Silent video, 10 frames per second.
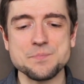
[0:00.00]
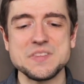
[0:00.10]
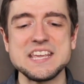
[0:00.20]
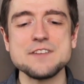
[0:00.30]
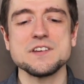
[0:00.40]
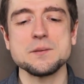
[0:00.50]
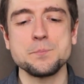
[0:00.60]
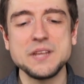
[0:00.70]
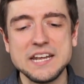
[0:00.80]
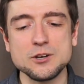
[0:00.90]
Even
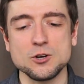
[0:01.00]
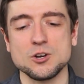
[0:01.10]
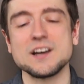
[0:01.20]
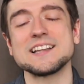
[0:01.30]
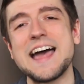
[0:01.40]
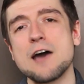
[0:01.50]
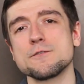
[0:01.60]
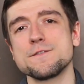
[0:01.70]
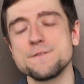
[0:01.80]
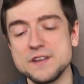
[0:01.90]
Peter
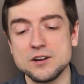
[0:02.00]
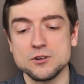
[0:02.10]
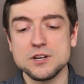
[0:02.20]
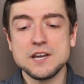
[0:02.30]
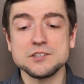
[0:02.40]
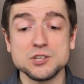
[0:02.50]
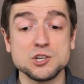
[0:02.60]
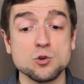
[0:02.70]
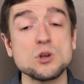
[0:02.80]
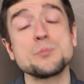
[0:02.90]
allowed fear to
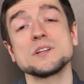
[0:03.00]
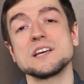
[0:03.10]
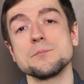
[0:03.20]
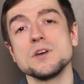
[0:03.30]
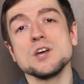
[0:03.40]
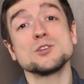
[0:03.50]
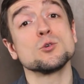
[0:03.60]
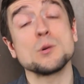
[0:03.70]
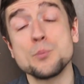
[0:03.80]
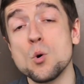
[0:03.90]
cripple him
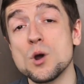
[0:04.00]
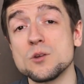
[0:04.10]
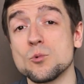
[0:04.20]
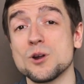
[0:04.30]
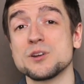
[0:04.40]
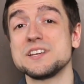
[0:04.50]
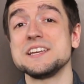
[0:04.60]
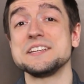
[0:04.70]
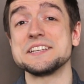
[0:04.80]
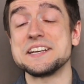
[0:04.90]
to a point where
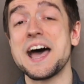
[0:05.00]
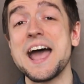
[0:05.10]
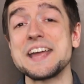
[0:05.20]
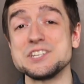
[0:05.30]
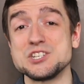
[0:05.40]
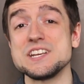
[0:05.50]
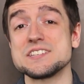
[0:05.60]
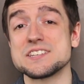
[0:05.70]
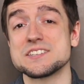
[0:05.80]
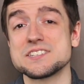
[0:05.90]
he denied
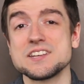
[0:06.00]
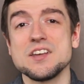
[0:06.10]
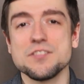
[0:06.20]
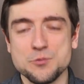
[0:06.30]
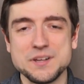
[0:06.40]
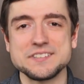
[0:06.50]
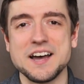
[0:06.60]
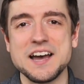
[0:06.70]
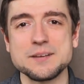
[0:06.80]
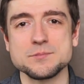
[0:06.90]
Jesus three
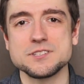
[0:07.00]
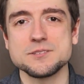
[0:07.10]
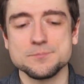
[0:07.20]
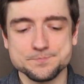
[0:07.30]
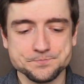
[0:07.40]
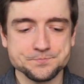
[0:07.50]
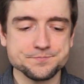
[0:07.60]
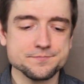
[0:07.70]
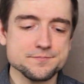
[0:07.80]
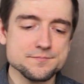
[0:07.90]
times.
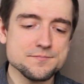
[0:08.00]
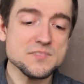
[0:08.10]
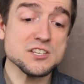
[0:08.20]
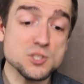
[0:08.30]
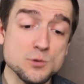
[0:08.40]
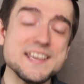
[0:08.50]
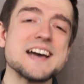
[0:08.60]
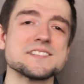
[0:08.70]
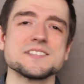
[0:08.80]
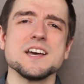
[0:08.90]
So
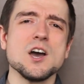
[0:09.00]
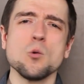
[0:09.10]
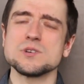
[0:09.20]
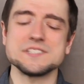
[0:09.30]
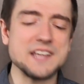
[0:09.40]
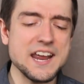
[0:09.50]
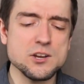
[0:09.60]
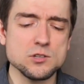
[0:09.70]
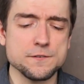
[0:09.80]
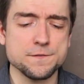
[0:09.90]
yes, was
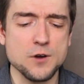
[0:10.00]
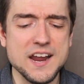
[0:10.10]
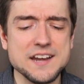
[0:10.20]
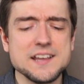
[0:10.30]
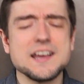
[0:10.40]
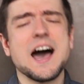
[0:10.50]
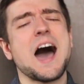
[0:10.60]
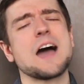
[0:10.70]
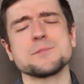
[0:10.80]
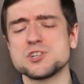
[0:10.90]
Daniel afraid?
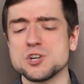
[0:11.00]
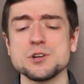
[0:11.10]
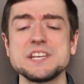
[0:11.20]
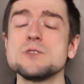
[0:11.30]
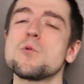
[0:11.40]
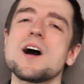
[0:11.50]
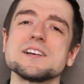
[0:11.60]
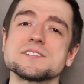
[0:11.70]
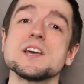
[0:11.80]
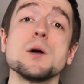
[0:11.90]
I'm sure he
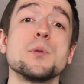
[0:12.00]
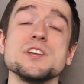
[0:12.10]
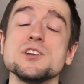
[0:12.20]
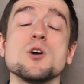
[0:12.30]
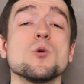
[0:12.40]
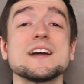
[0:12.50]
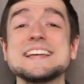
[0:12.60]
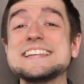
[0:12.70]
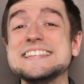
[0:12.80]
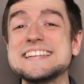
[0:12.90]
was. But you know what?
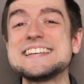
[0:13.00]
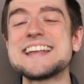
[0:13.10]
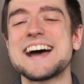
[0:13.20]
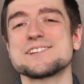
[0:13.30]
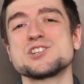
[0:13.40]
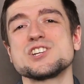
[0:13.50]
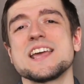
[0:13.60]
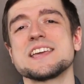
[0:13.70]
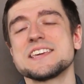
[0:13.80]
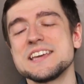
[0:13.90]
It did not
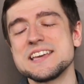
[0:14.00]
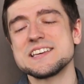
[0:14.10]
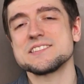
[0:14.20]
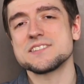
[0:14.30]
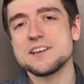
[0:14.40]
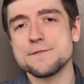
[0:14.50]
shake his